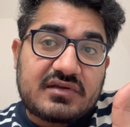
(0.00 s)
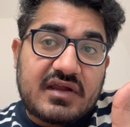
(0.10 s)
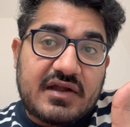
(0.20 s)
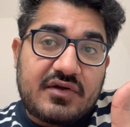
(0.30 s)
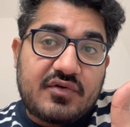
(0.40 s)

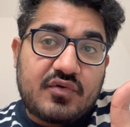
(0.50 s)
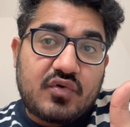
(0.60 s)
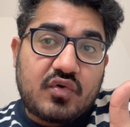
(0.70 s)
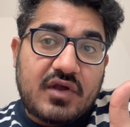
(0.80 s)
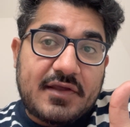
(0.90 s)

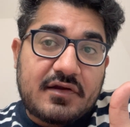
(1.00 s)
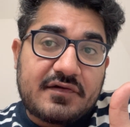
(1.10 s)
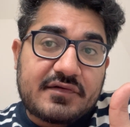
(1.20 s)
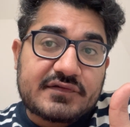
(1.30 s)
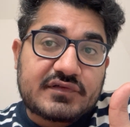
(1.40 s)
endo and
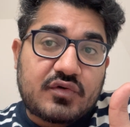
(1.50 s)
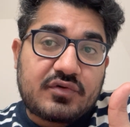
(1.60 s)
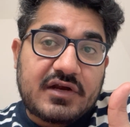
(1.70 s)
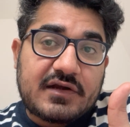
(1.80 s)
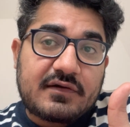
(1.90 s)

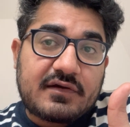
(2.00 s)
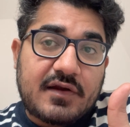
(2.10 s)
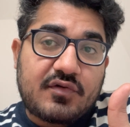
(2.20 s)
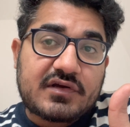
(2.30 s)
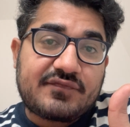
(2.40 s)
ultrasound and
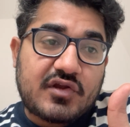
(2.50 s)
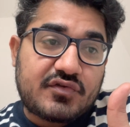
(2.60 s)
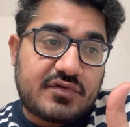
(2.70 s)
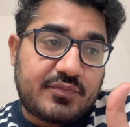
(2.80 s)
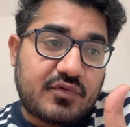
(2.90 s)
anorectal surgery
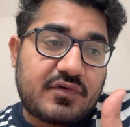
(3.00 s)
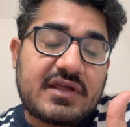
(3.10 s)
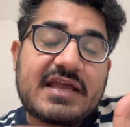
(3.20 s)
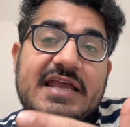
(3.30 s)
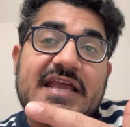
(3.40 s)
report,
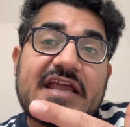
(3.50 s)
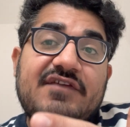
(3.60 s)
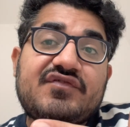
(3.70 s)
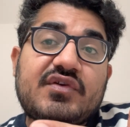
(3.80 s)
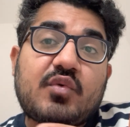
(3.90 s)

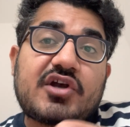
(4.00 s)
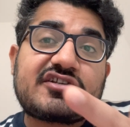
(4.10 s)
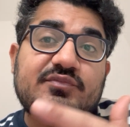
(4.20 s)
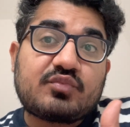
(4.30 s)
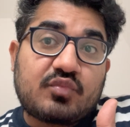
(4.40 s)
if she
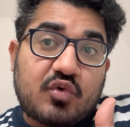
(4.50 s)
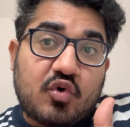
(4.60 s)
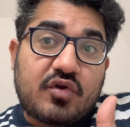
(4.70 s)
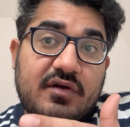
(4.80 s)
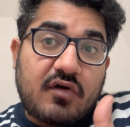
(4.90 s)
wants
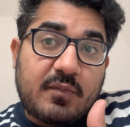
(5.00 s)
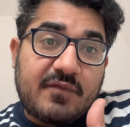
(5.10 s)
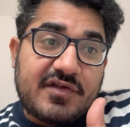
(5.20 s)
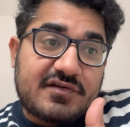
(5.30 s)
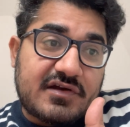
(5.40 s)
more normal
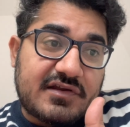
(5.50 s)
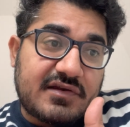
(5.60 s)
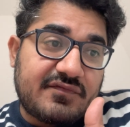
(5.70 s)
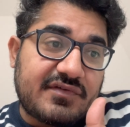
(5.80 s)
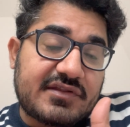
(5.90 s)
vaginal
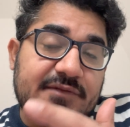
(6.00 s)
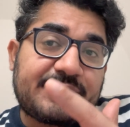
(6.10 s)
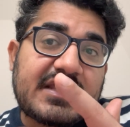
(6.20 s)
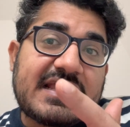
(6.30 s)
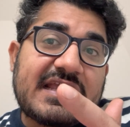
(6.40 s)
deliveries,
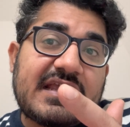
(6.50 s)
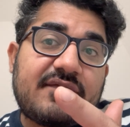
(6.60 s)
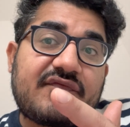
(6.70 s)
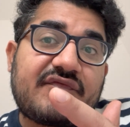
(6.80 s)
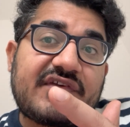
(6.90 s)
if
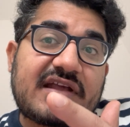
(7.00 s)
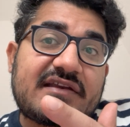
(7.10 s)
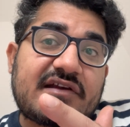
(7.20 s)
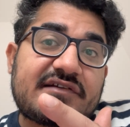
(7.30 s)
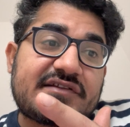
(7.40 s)
fecal
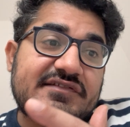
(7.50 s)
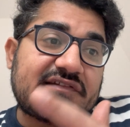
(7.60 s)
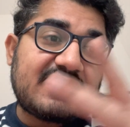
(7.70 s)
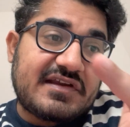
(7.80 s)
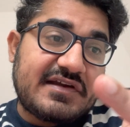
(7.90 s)
incontinence is
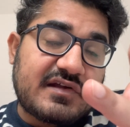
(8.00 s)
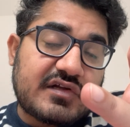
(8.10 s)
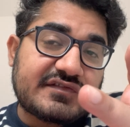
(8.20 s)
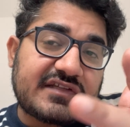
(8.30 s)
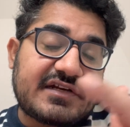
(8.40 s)
late
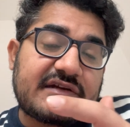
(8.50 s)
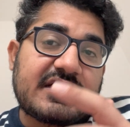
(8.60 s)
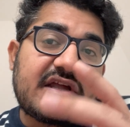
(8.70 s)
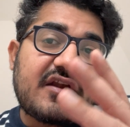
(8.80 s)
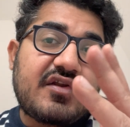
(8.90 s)
onset,
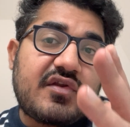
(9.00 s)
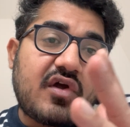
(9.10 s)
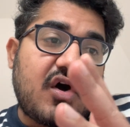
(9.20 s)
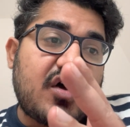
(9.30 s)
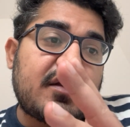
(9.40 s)

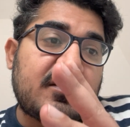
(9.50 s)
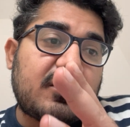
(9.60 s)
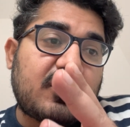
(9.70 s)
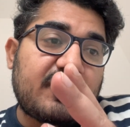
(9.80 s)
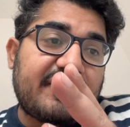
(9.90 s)

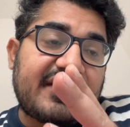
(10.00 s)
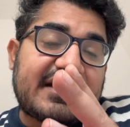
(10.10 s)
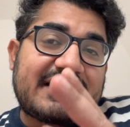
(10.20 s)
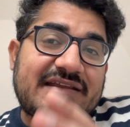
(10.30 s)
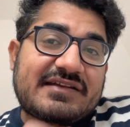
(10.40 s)

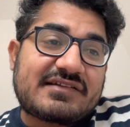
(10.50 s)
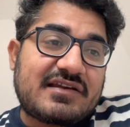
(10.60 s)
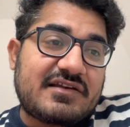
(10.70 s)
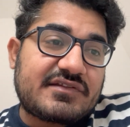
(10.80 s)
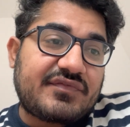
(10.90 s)
non-contracting
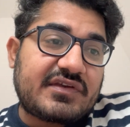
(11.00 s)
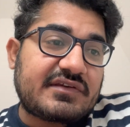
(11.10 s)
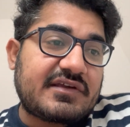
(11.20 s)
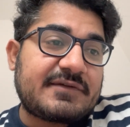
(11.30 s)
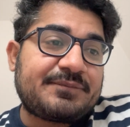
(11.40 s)
external anal
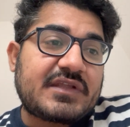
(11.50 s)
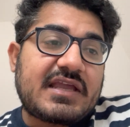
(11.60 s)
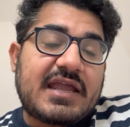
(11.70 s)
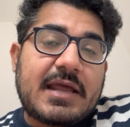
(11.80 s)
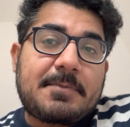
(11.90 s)
sphincter,
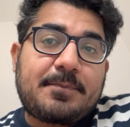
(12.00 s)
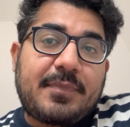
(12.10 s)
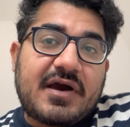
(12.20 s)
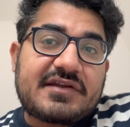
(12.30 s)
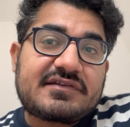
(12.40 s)
and
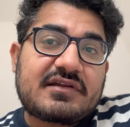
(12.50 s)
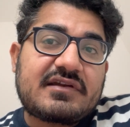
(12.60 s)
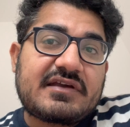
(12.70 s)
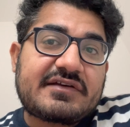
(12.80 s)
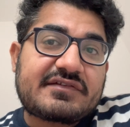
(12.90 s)
partial
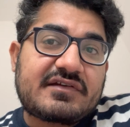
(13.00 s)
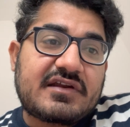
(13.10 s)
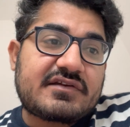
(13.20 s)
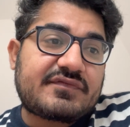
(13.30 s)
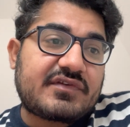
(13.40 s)
external
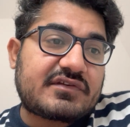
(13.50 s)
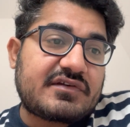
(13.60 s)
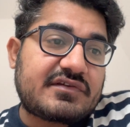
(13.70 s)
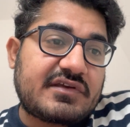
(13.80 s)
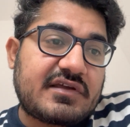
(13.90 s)
anal sphincter
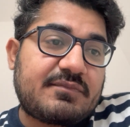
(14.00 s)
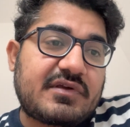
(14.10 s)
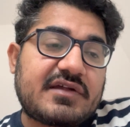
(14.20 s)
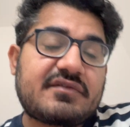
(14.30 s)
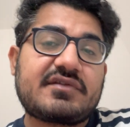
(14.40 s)
tear,
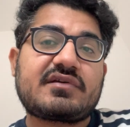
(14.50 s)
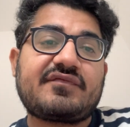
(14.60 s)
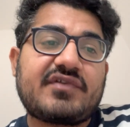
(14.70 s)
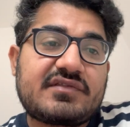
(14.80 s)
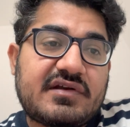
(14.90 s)
because the risk of
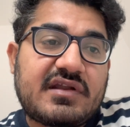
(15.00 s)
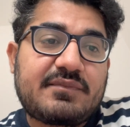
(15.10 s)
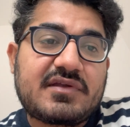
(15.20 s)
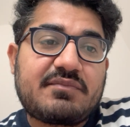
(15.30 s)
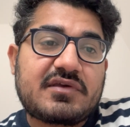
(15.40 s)
further
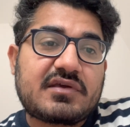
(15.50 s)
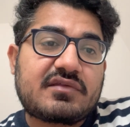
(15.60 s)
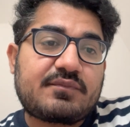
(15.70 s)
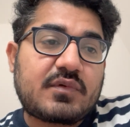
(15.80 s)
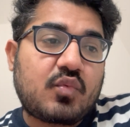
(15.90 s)
damage and making
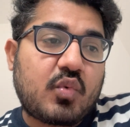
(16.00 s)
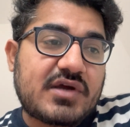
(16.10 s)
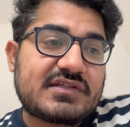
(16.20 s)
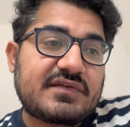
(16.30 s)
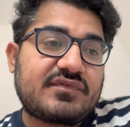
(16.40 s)
symptoms
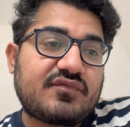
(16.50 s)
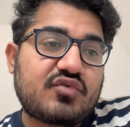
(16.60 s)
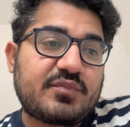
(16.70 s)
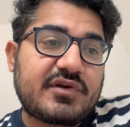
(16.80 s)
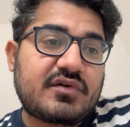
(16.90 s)
worse if the
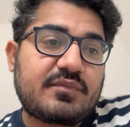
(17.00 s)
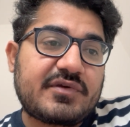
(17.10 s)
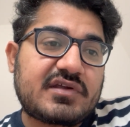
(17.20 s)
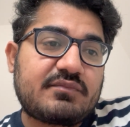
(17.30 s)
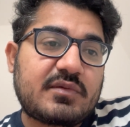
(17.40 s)
wound breakdown
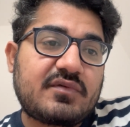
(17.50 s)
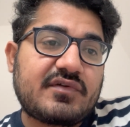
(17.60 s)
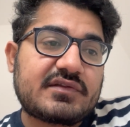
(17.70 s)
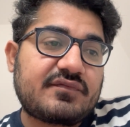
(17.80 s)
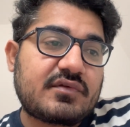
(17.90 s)
patient may be
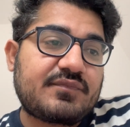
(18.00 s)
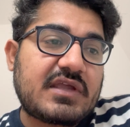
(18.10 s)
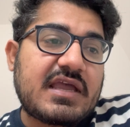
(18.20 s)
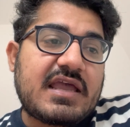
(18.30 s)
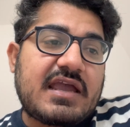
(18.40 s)
worse of the, and
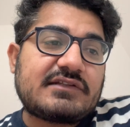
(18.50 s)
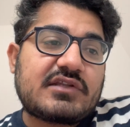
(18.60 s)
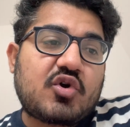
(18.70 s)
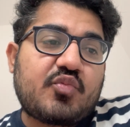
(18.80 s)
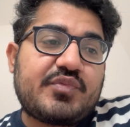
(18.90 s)

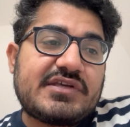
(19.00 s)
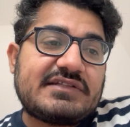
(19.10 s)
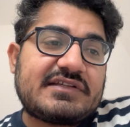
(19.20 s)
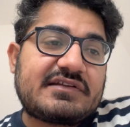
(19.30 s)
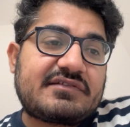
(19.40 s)
then
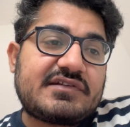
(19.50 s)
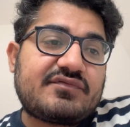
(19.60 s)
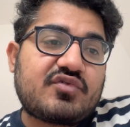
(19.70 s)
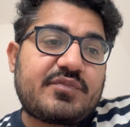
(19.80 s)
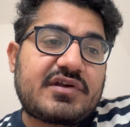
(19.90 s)
obese, increased
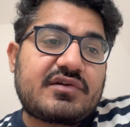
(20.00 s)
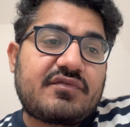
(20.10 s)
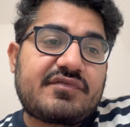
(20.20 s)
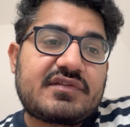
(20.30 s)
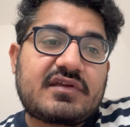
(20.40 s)
wound breakdown
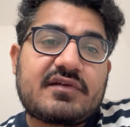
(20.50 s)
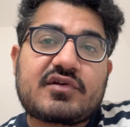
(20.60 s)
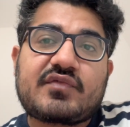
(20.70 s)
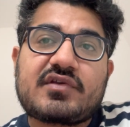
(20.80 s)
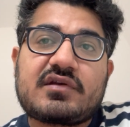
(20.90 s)
risk and
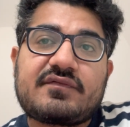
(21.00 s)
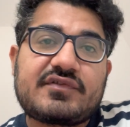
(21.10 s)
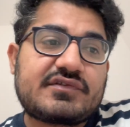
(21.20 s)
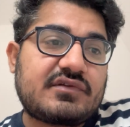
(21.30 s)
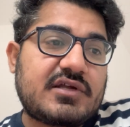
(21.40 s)
rectovaginal
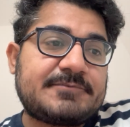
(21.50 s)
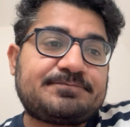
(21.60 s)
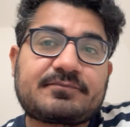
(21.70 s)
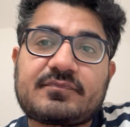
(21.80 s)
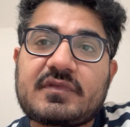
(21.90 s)
fistula.
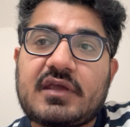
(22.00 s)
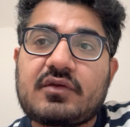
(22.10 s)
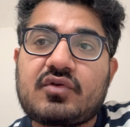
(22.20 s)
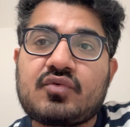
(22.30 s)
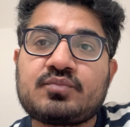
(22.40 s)

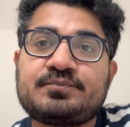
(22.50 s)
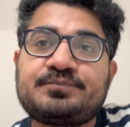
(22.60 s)
Thank you.